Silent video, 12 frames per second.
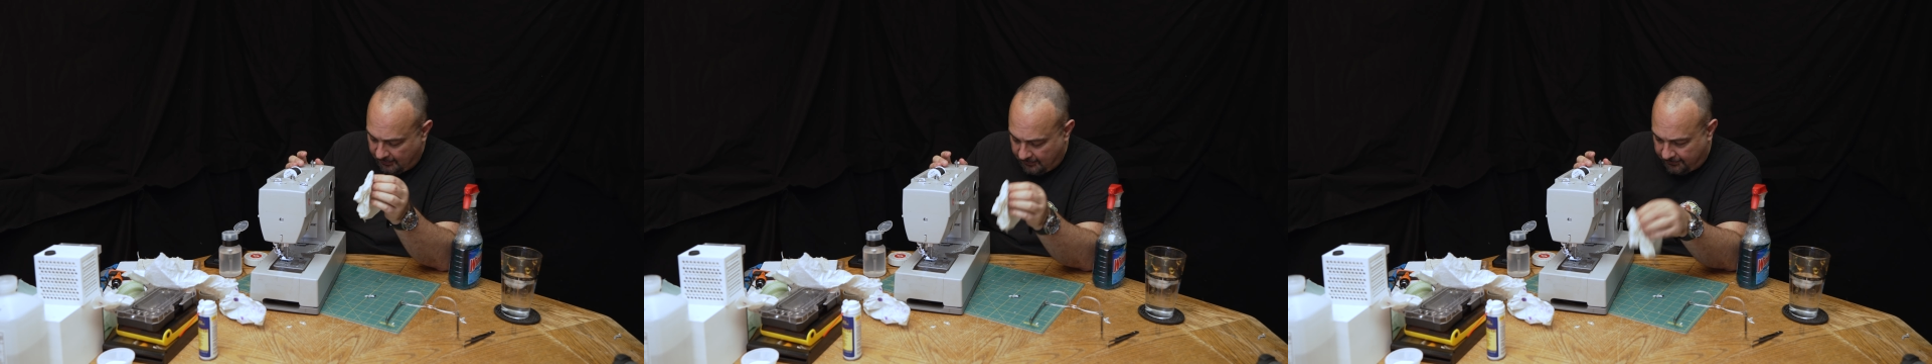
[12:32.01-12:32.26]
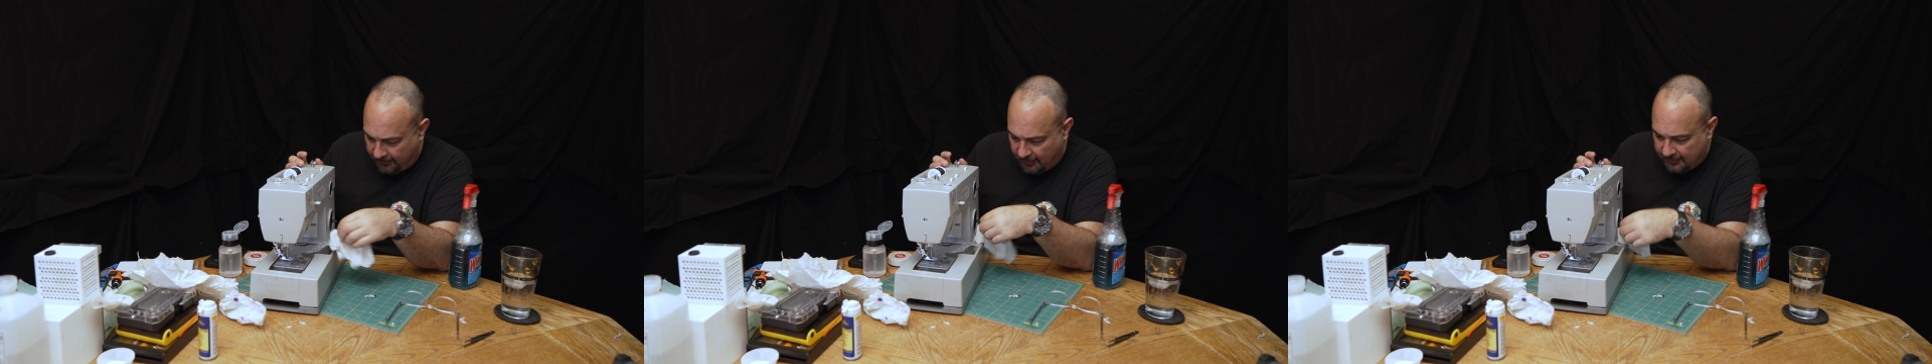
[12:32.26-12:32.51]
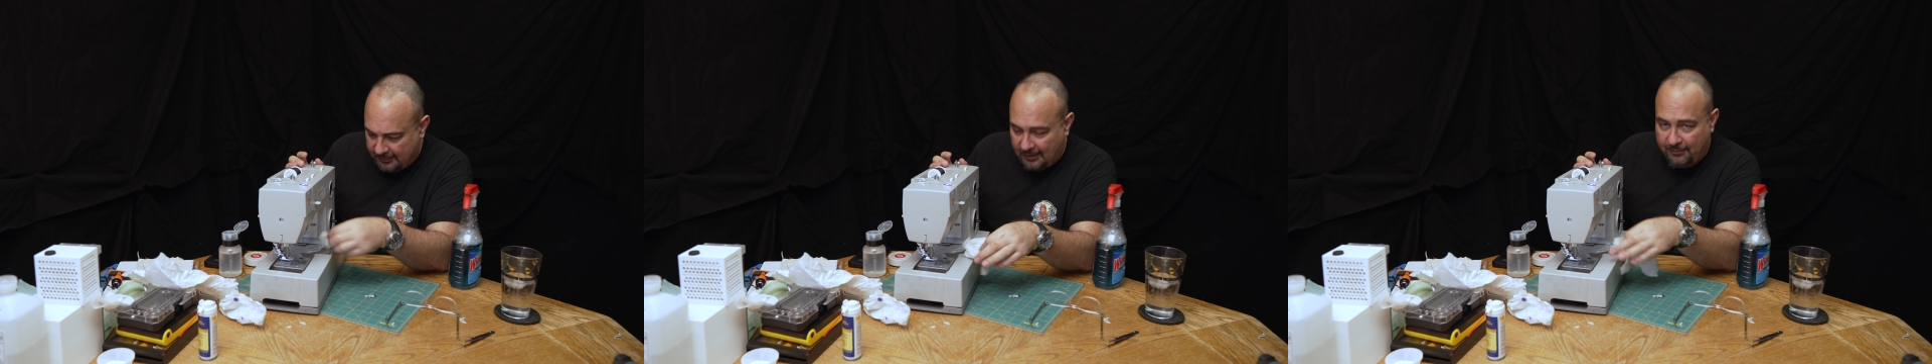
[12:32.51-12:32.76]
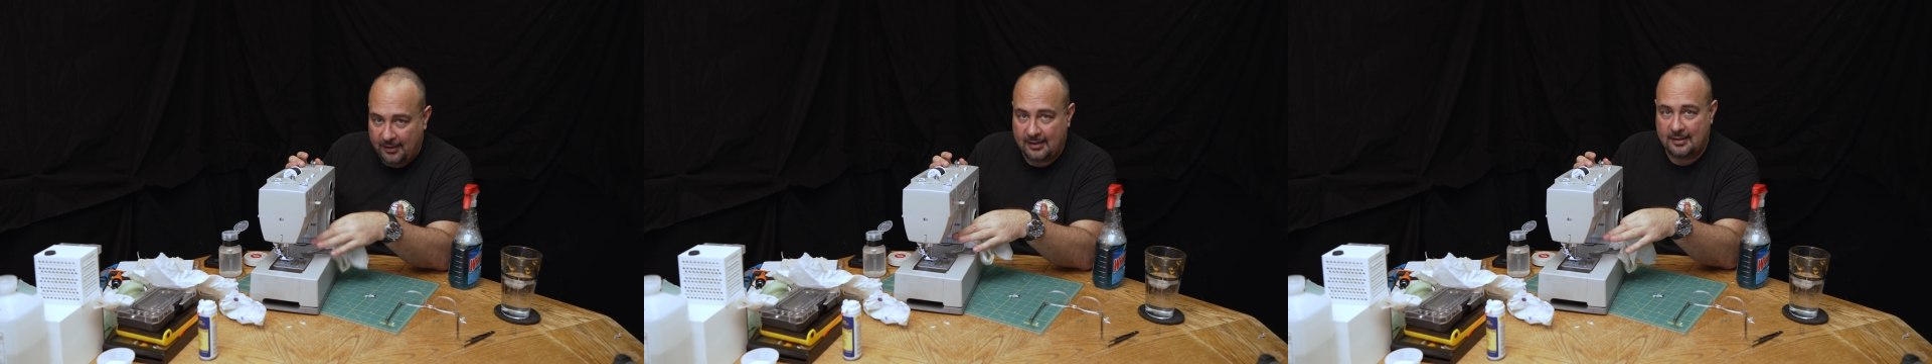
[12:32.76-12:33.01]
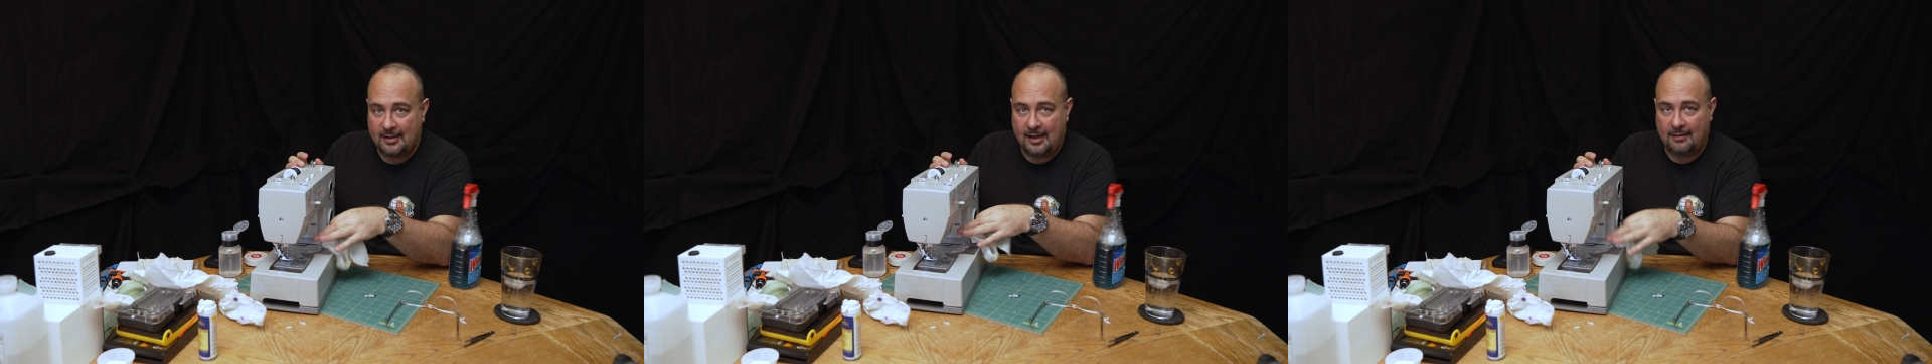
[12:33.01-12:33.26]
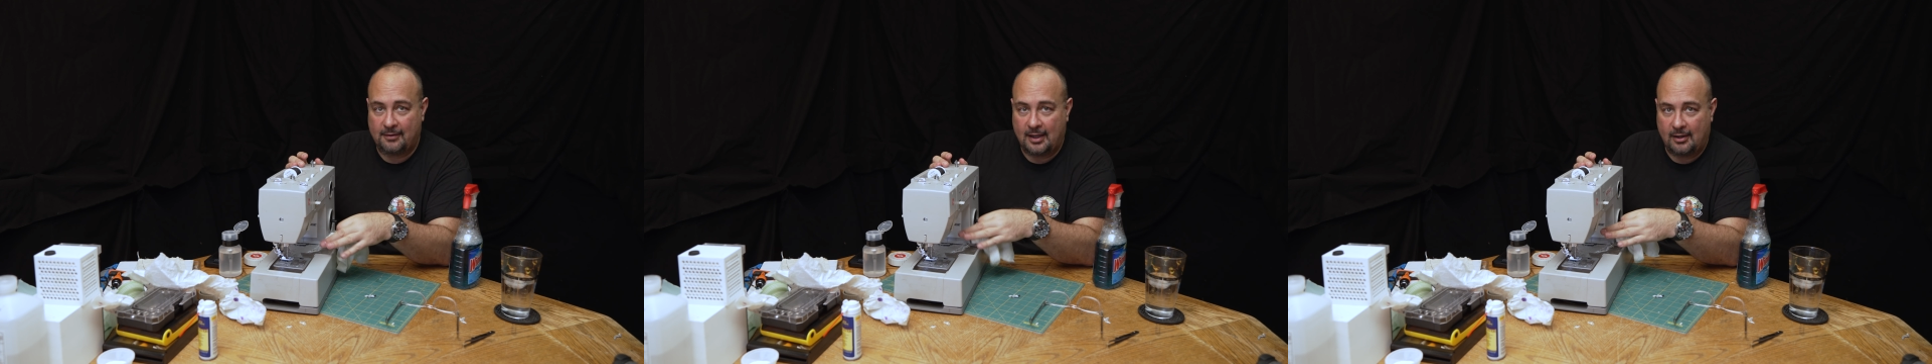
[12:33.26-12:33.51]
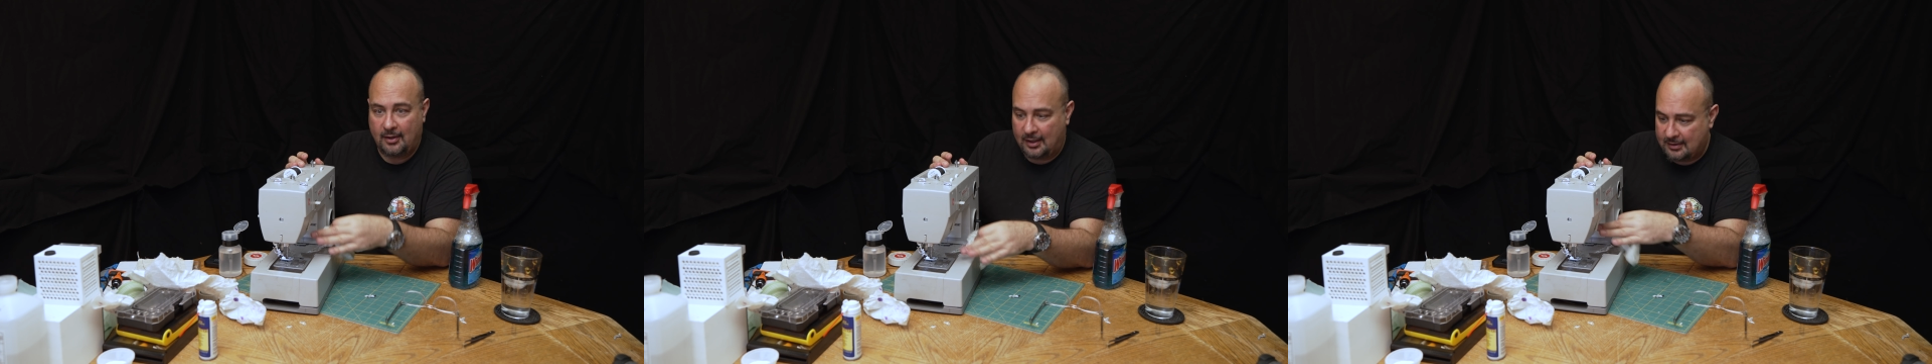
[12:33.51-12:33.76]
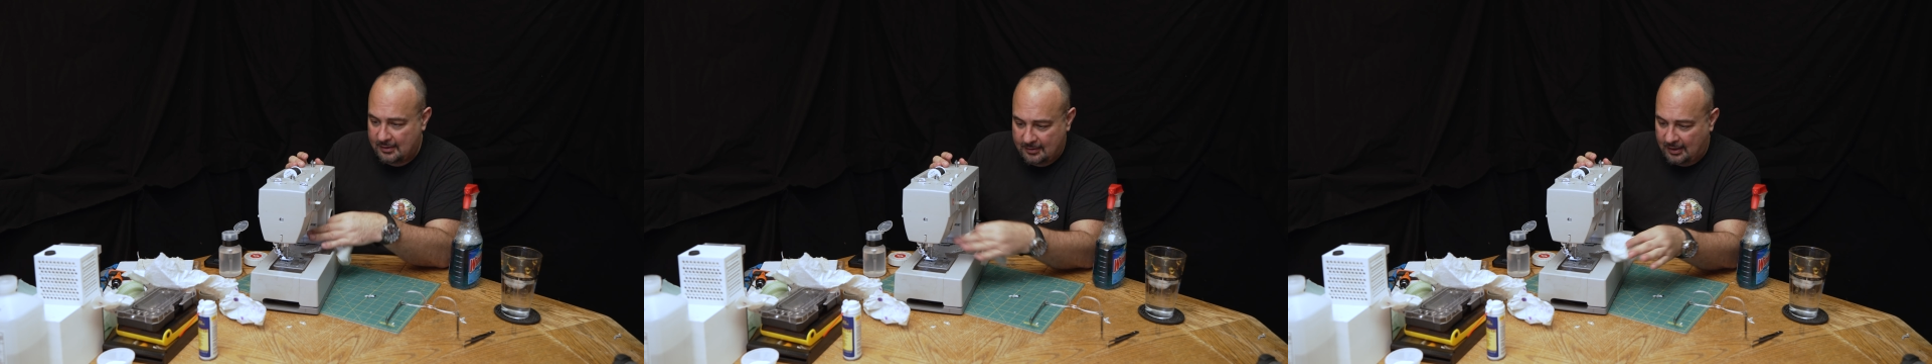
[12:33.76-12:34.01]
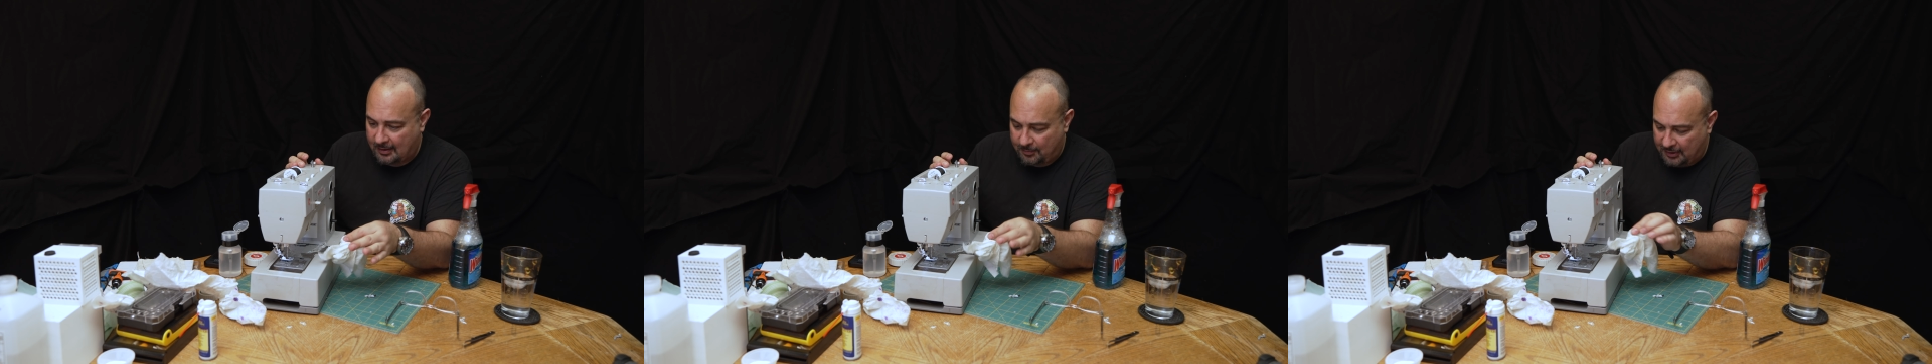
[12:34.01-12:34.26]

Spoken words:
for stuff that doesn't have lettering, it's just like